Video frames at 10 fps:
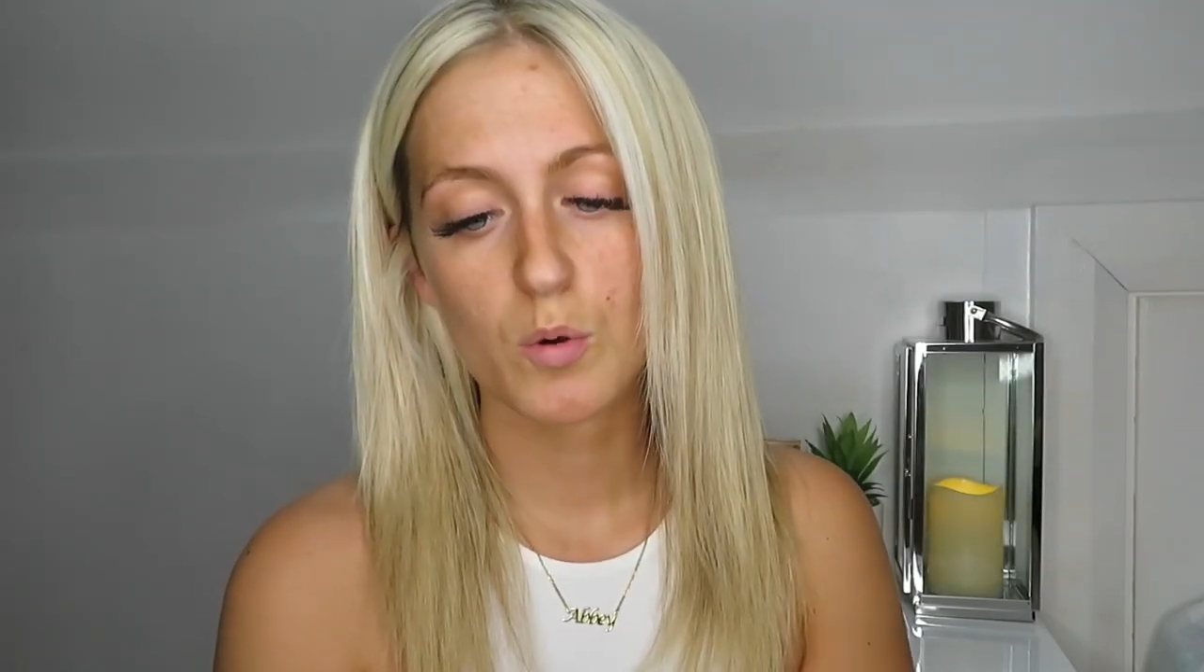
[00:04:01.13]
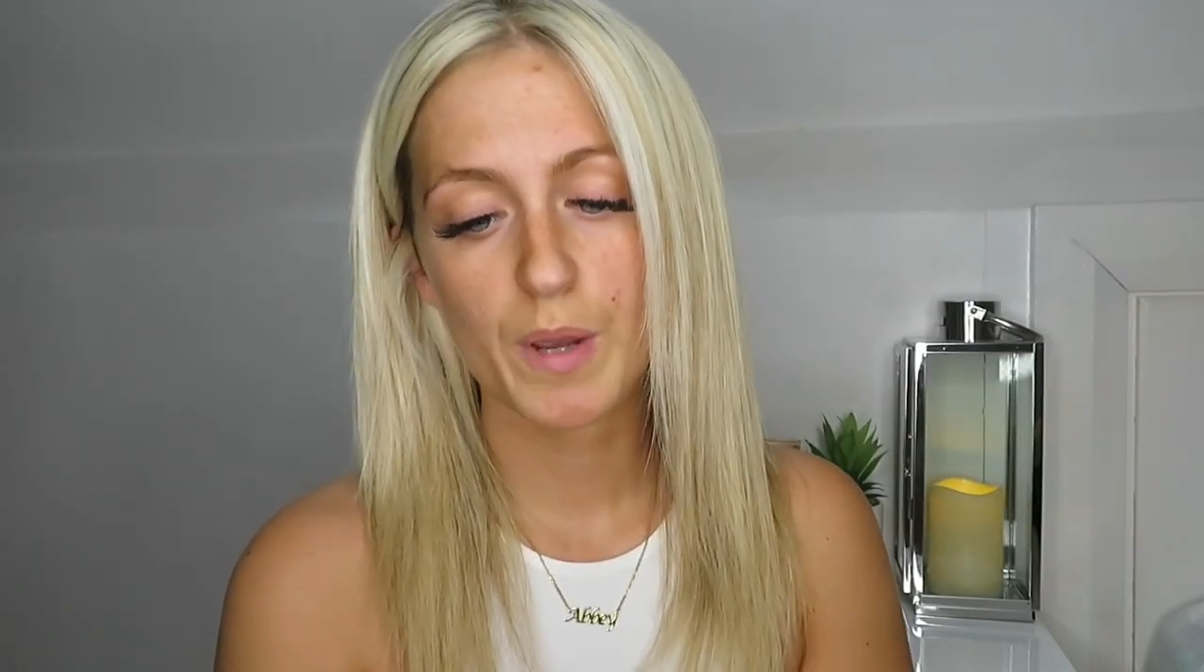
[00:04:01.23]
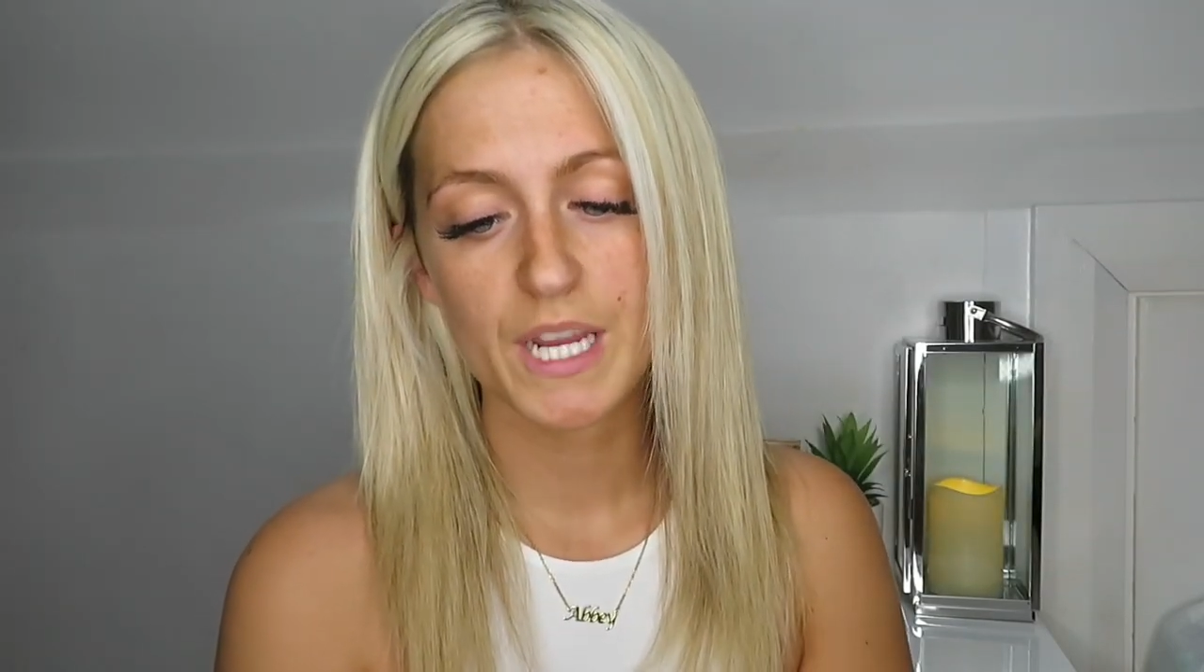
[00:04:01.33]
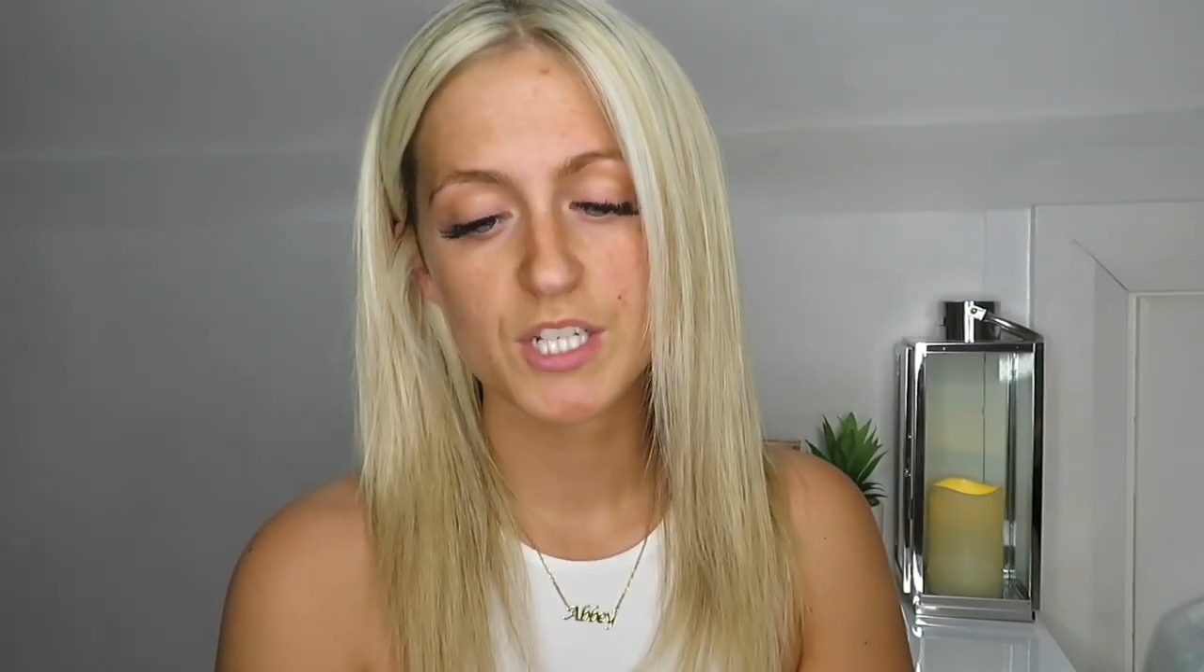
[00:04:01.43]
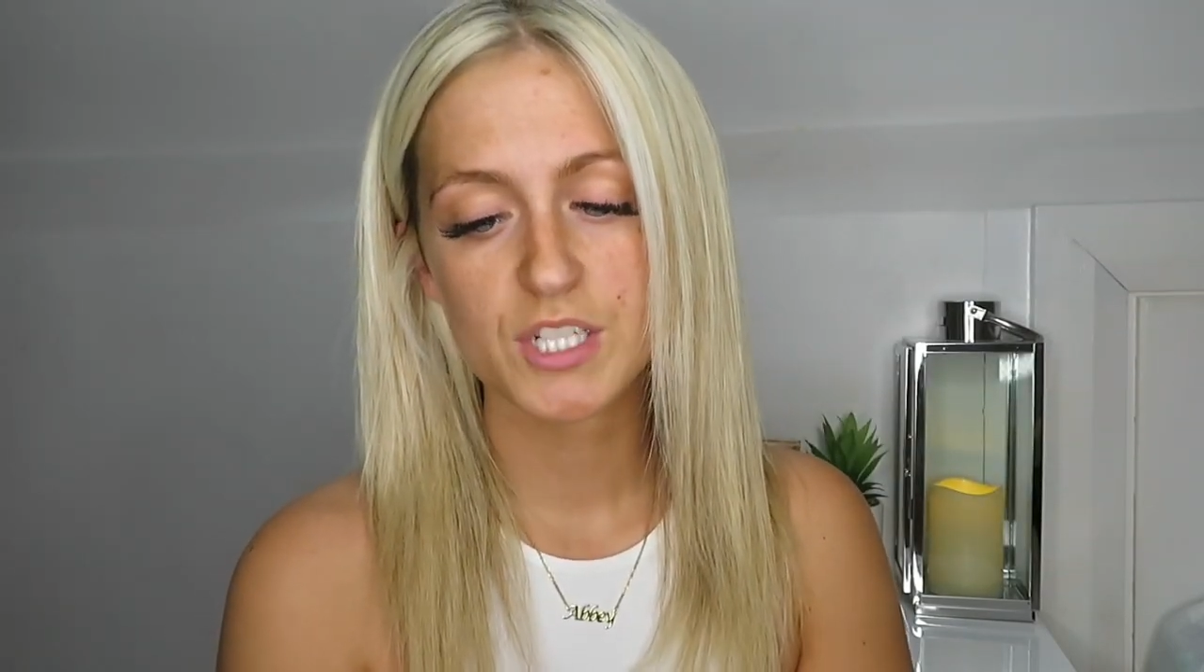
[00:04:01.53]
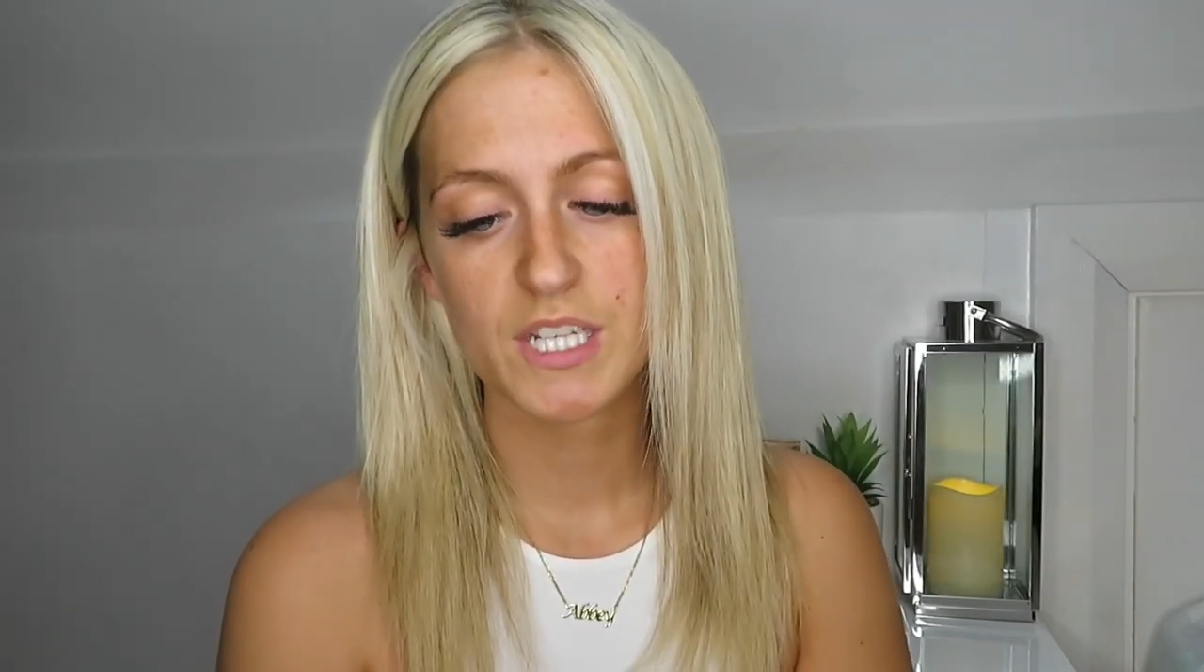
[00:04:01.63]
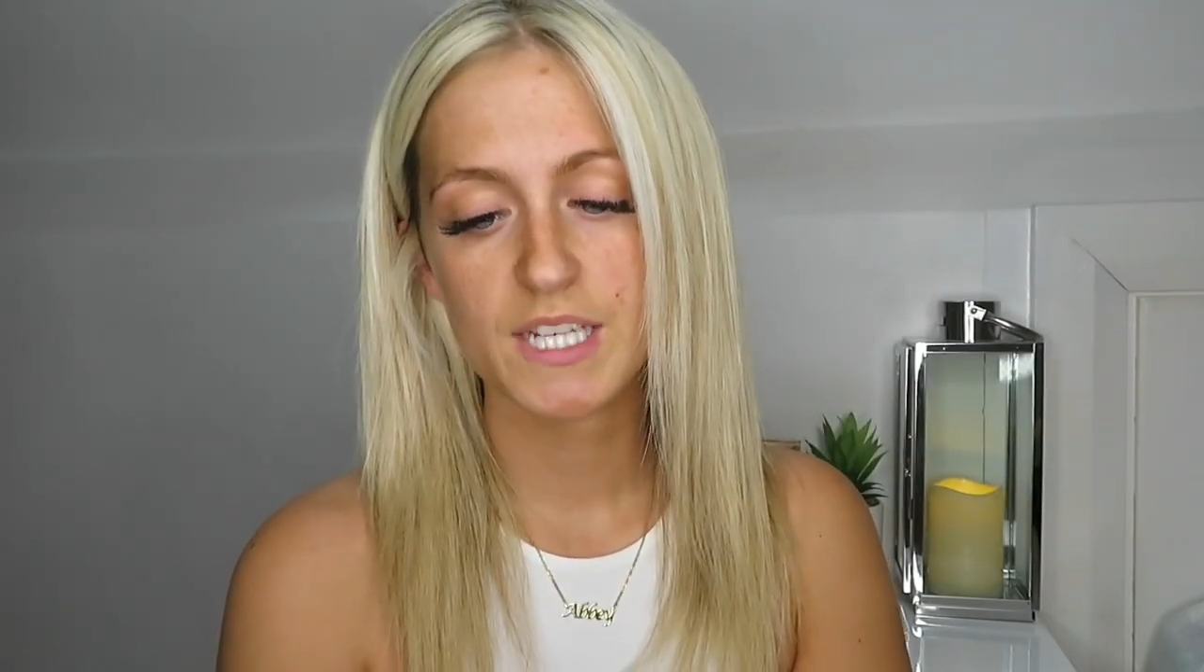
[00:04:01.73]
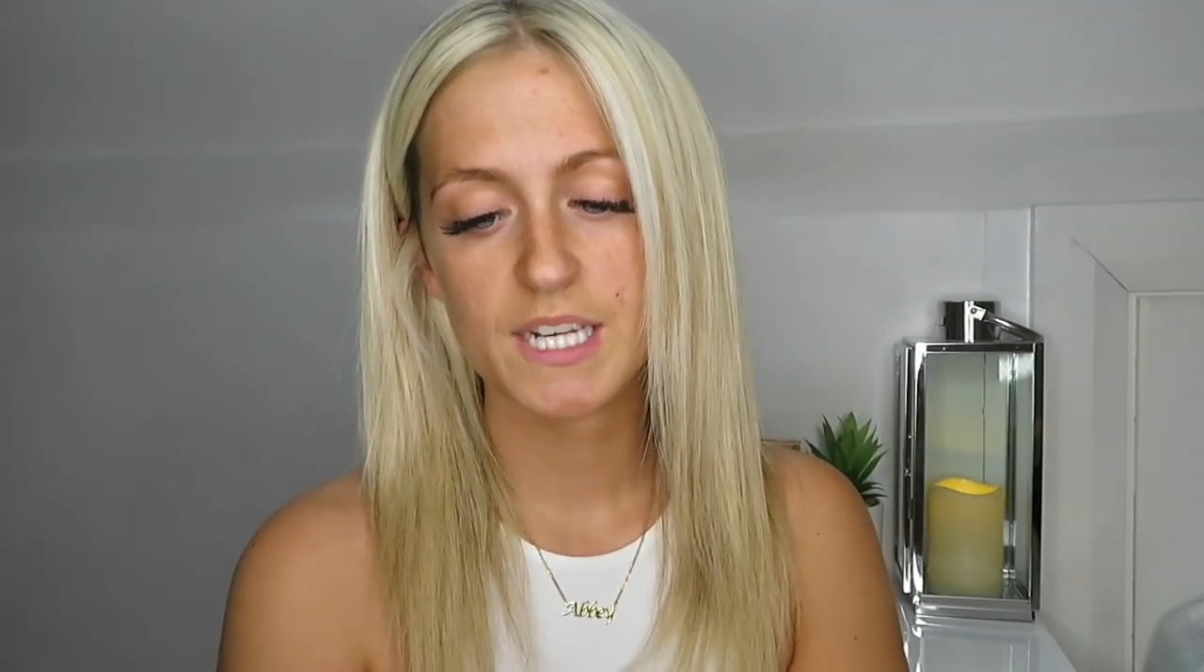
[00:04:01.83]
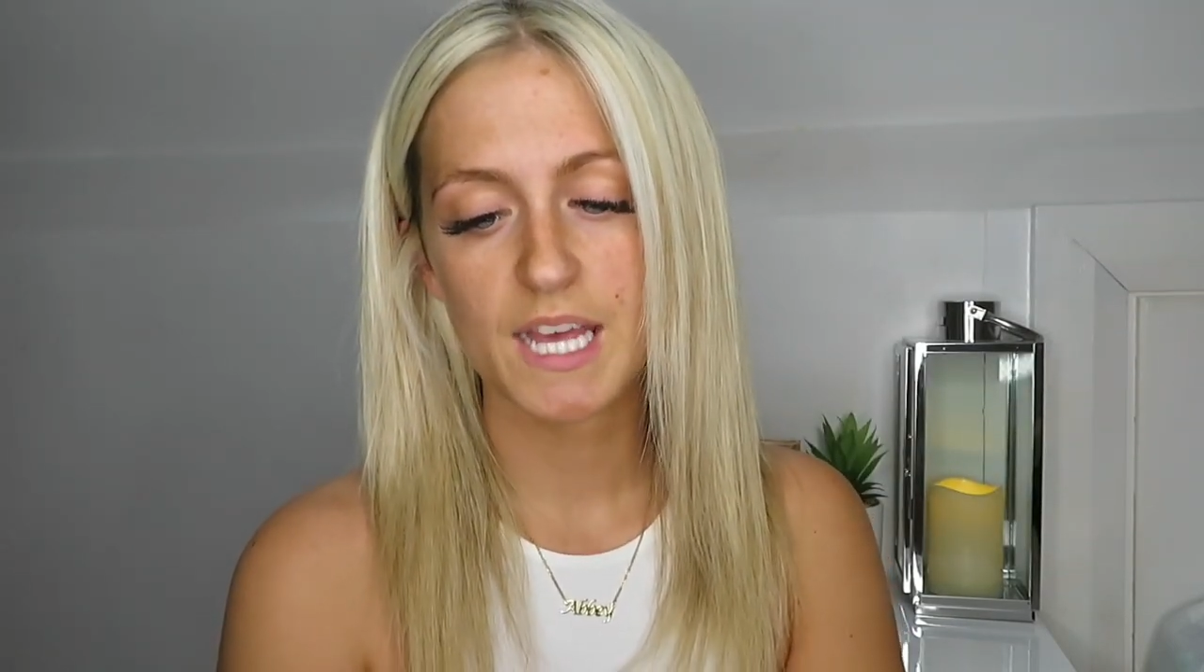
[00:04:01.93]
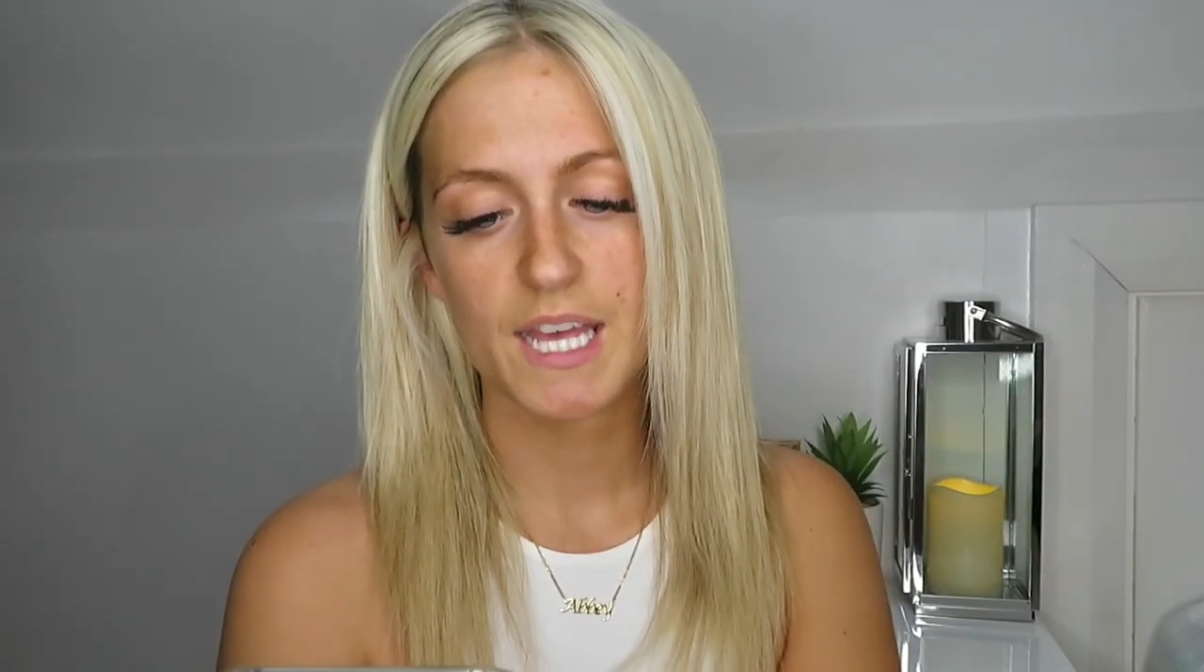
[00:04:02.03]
question